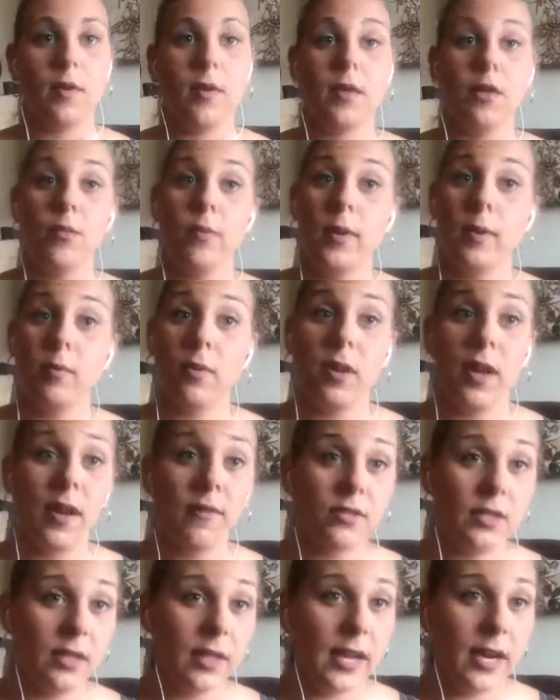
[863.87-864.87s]
Other people
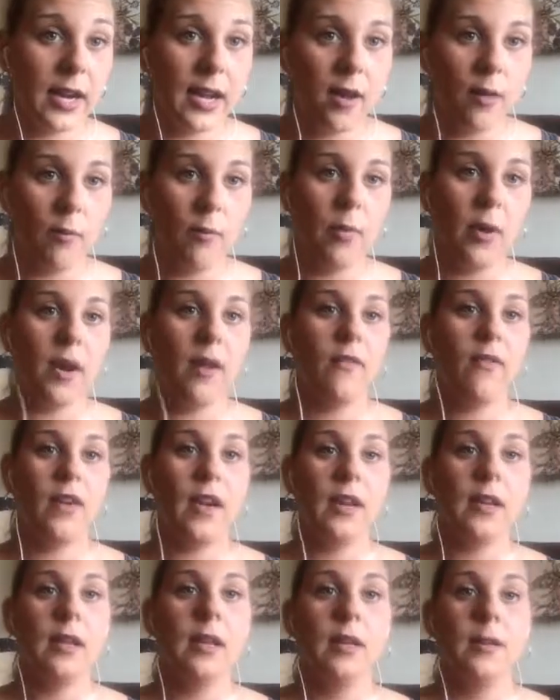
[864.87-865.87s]
have to let it out. But I
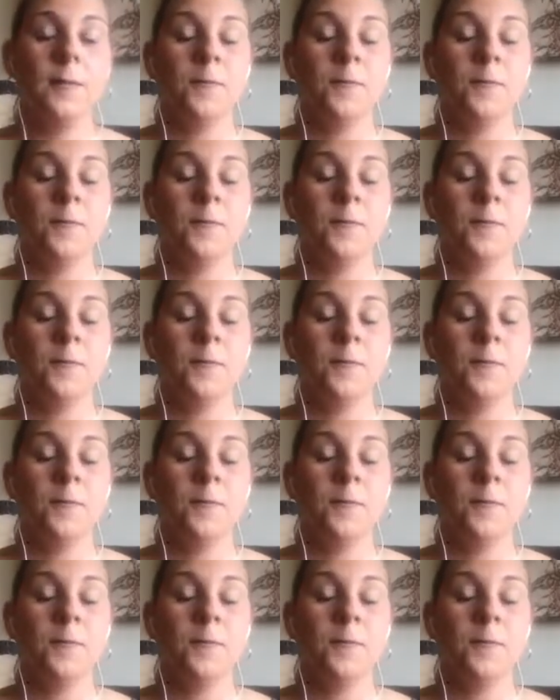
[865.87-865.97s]
find